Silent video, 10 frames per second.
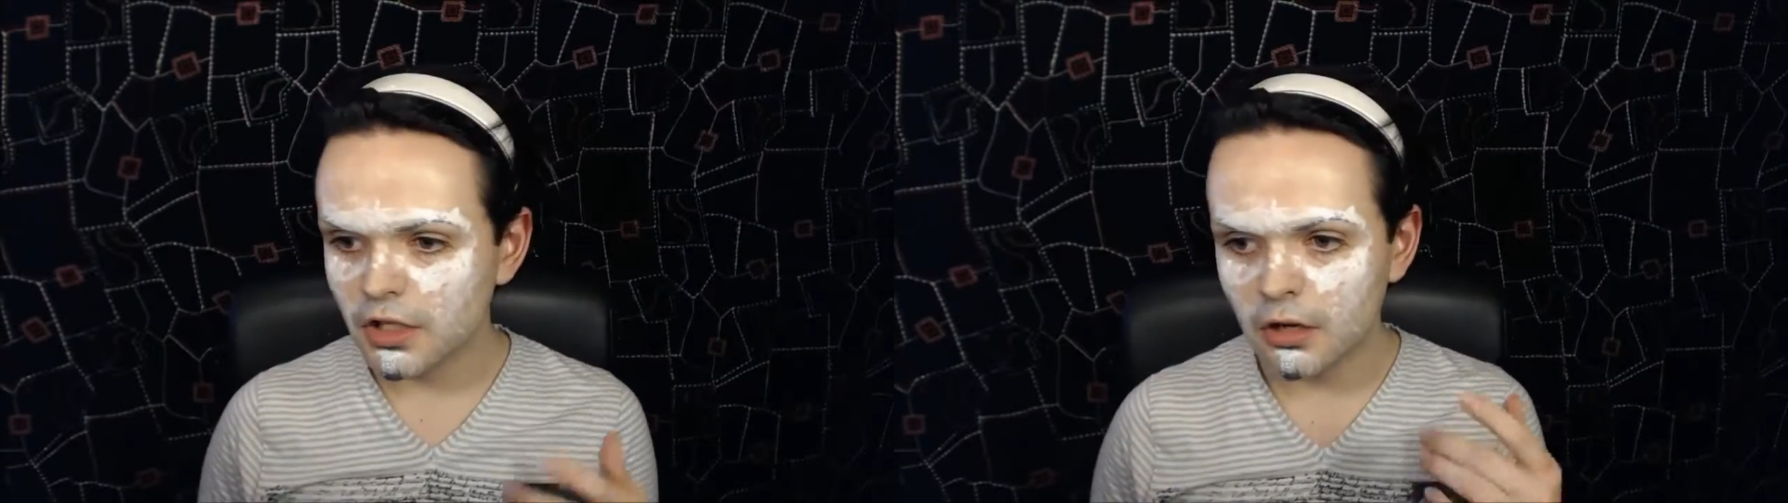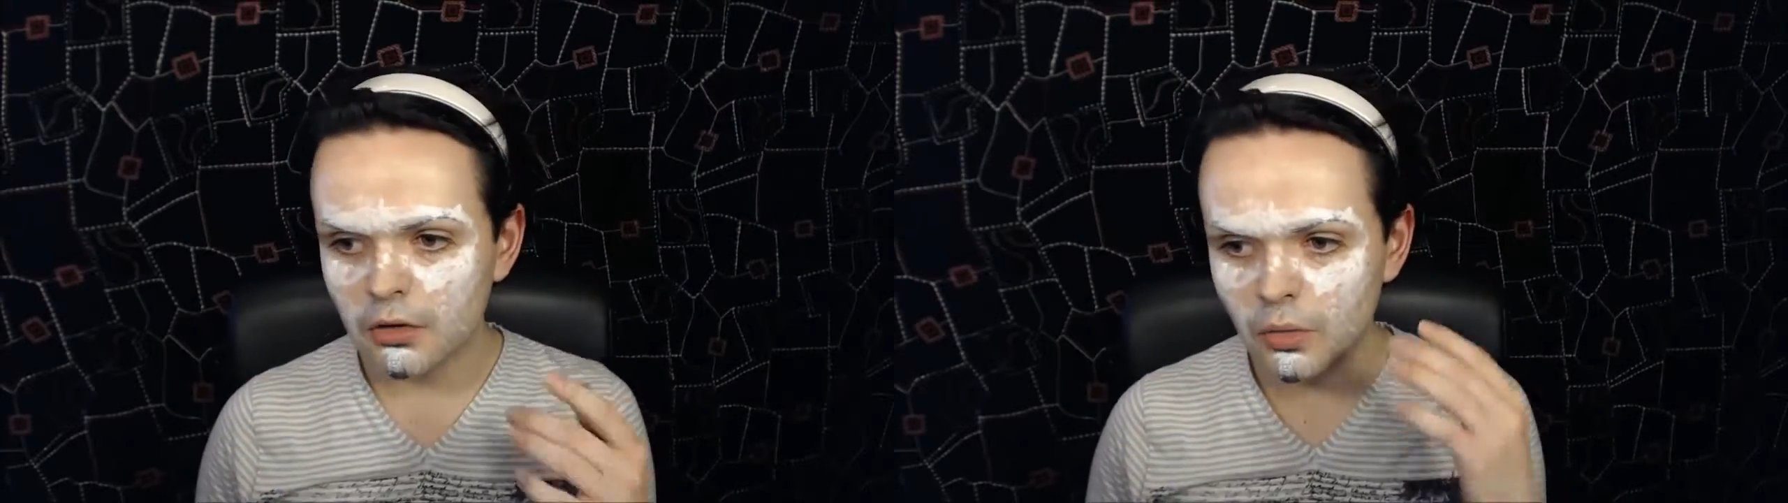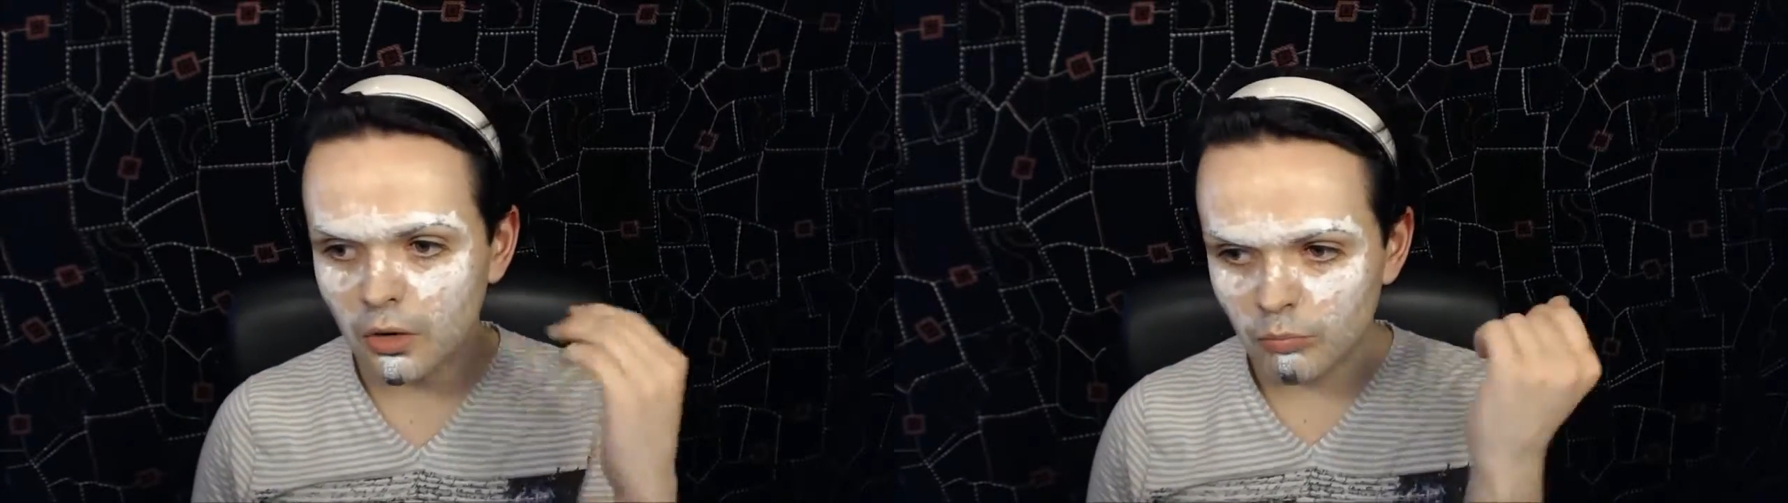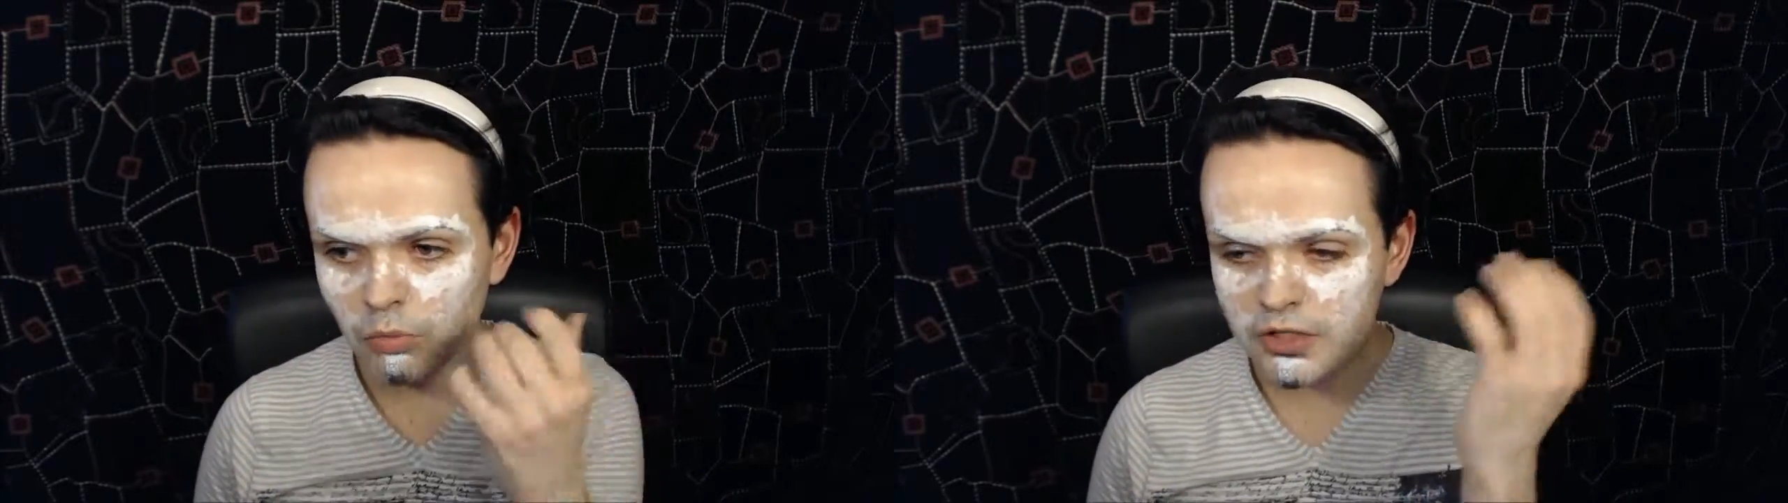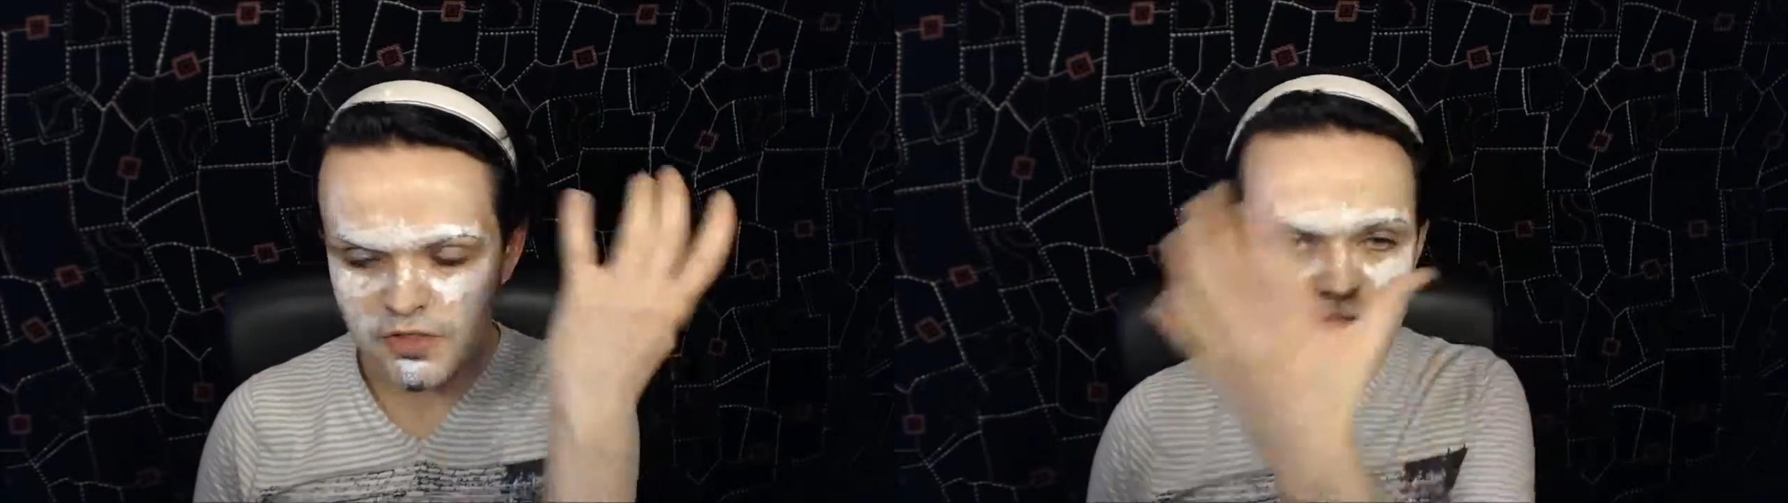So
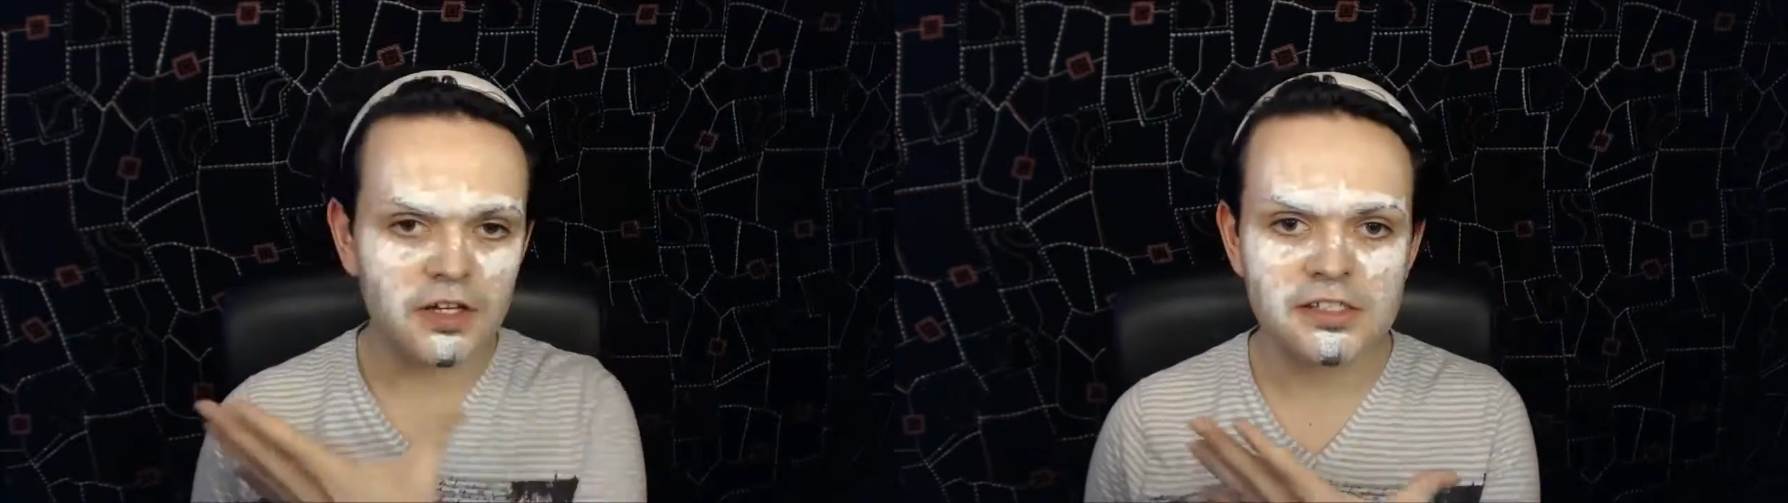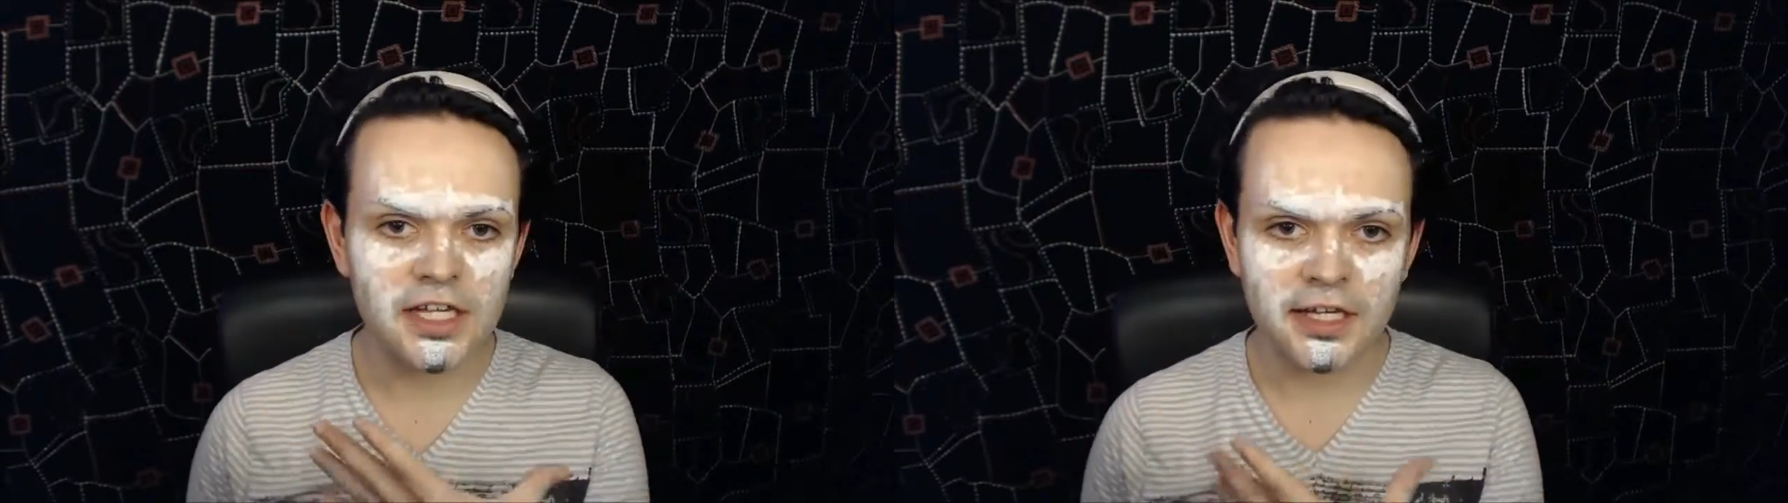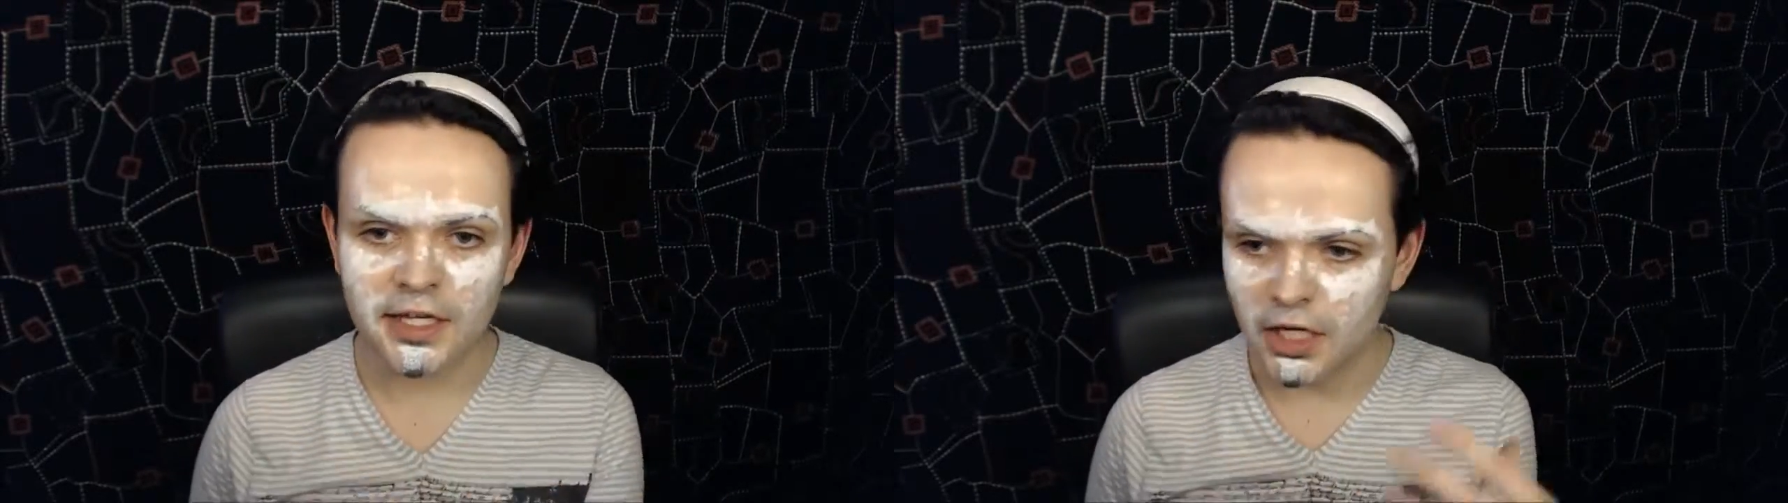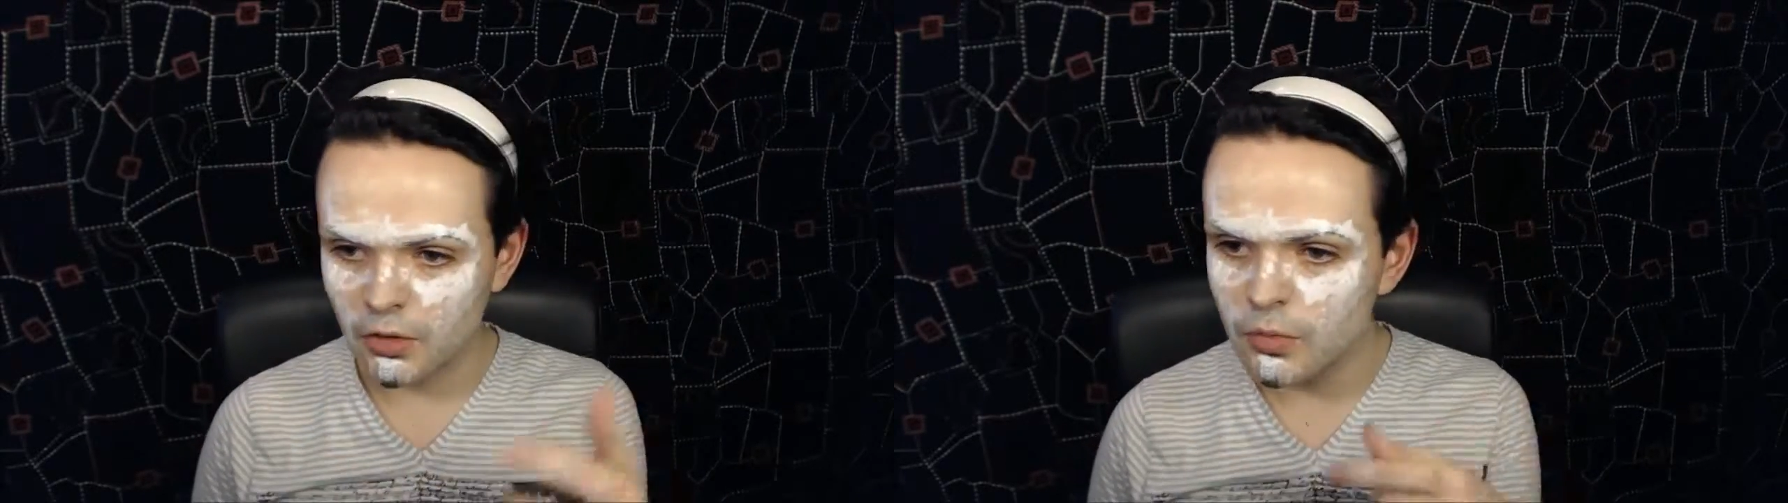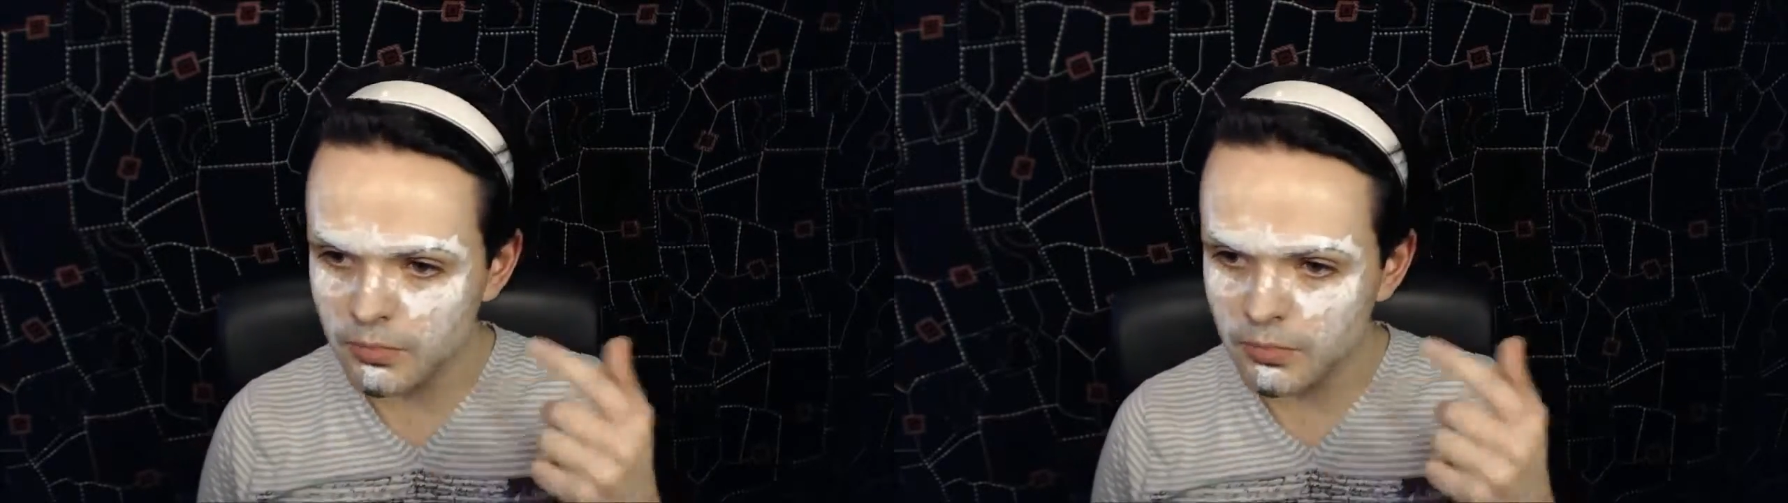once you've done the second coat,